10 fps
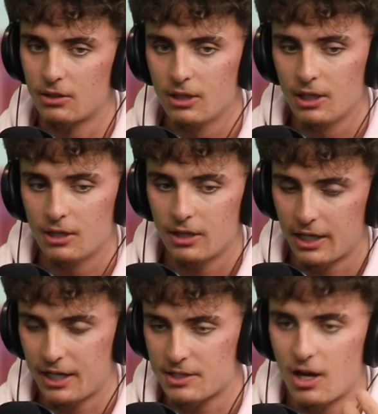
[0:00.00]
that
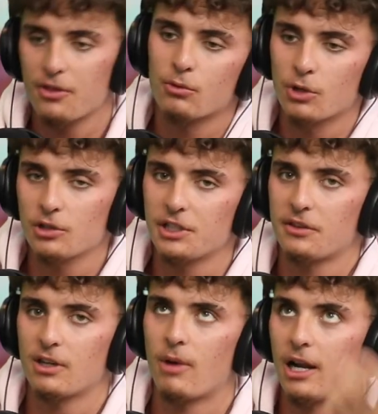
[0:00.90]
like it's otherworldly.
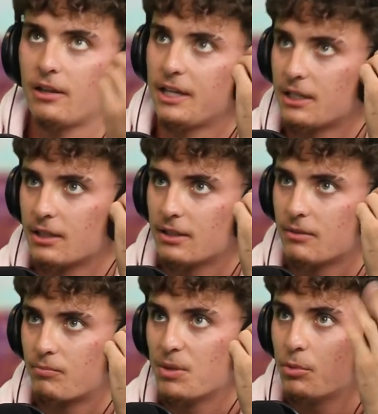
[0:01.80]
Think about it, like
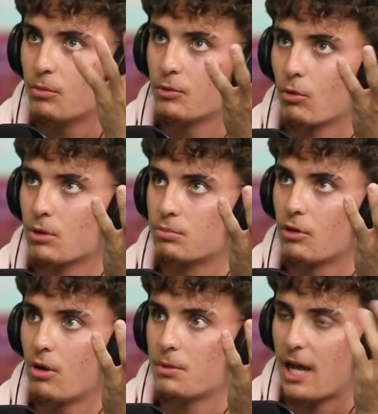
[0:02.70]
people normally
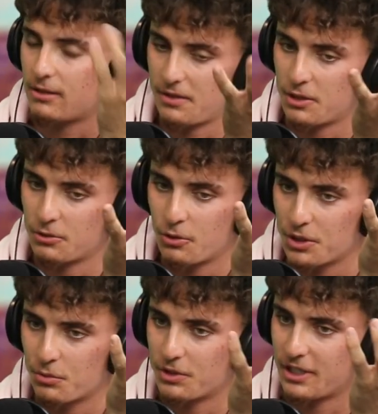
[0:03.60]
blow up and act like they don't know
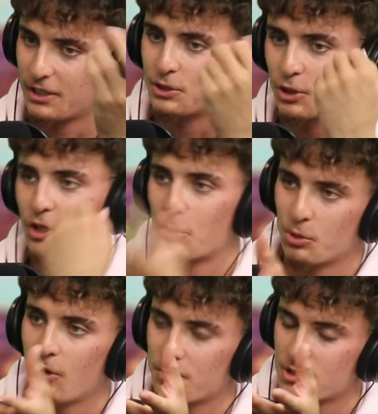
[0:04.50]
anyone. Like you're gonna
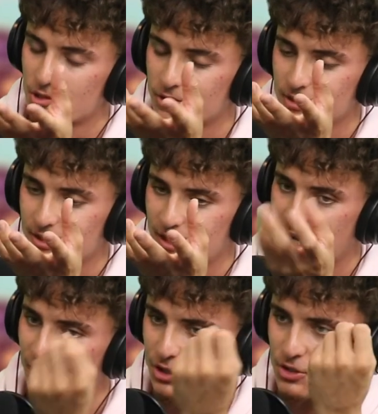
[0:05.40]
blow up soon,
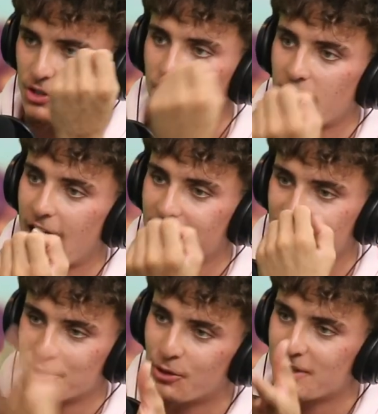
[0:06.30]
and you're still gonna act
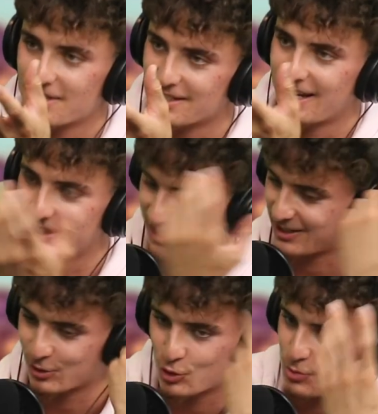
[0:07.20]
like you know us because like
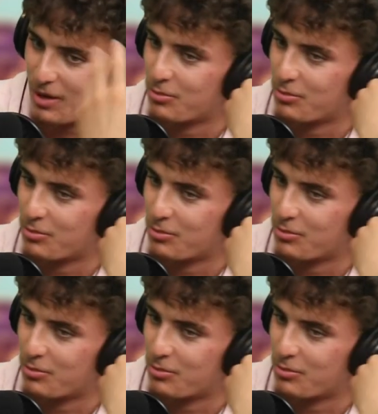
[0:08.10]
you're just my